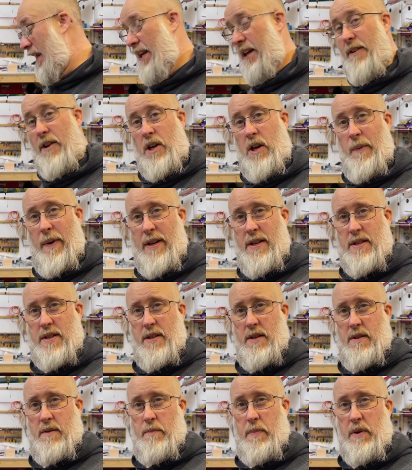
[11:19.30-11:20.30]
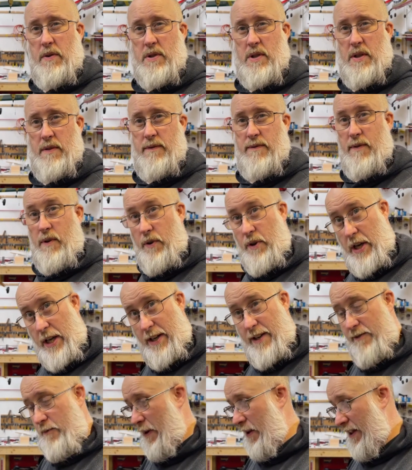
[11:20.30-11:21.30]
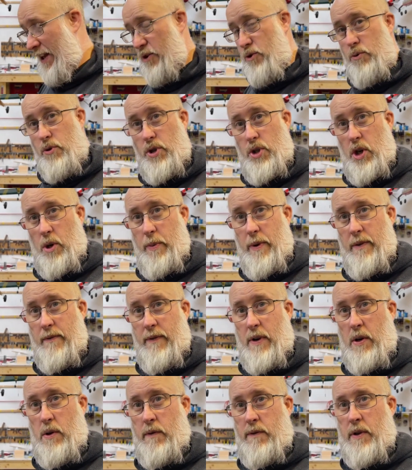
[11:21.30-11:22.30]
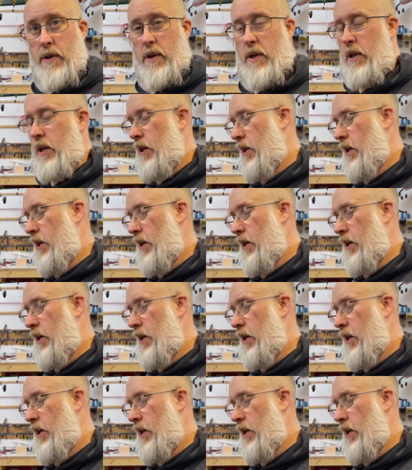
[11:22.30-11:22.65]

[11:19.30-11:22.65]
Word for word: any other comments, positive or negative, about the actual job involved?